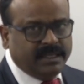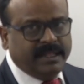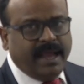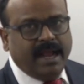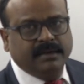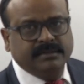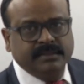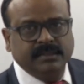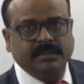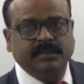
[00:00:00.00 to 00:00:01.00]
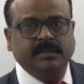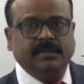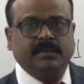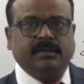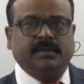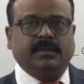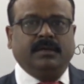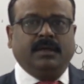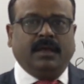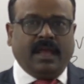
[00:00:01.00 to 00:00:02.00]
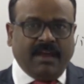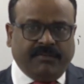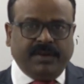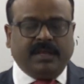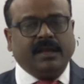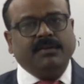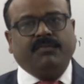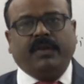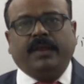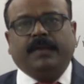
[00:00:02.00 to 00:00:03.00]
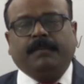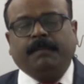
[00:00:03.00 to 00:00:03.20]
that every country,